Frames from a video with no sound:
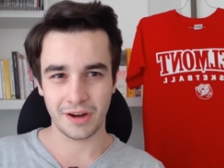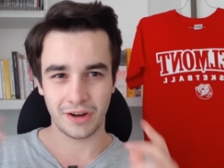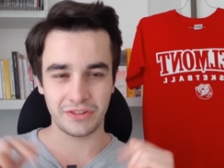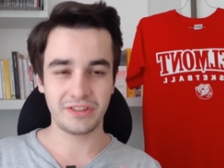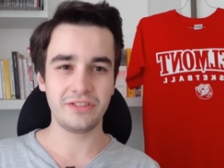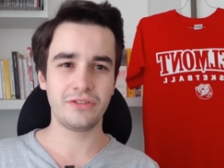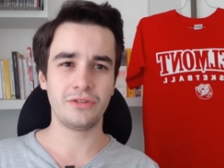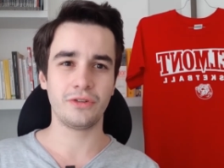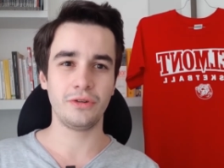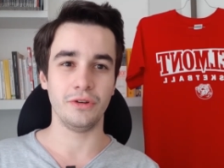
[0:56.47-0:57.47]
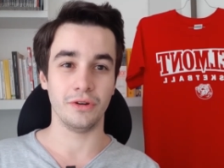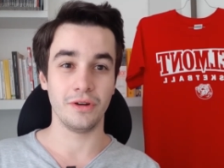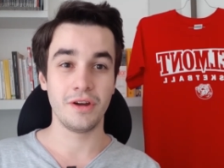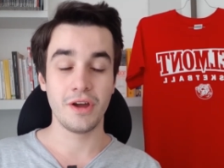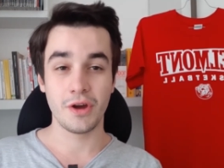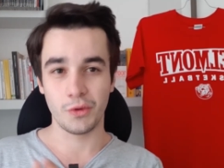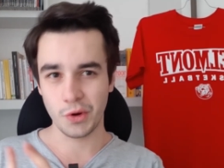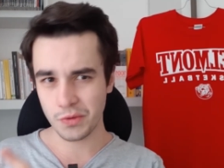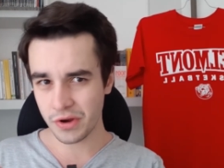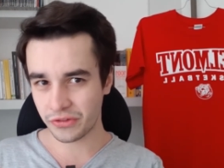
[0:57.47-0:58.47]
On this tutorial,
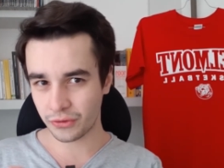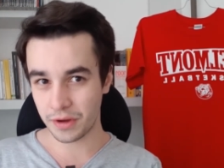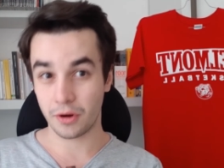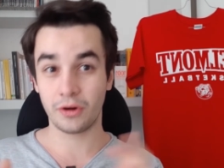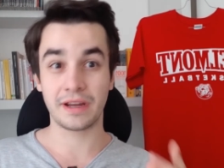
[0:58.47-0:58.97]
we will script